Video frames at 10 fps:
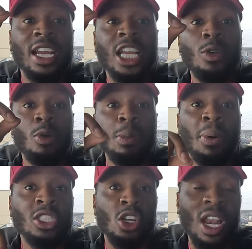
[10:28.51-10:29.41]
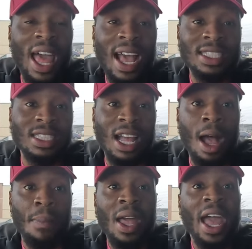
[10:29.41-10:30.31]
and then you want to put your last
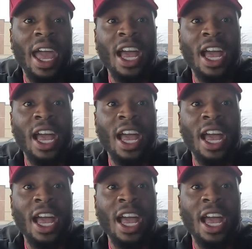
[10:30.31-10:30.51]
stop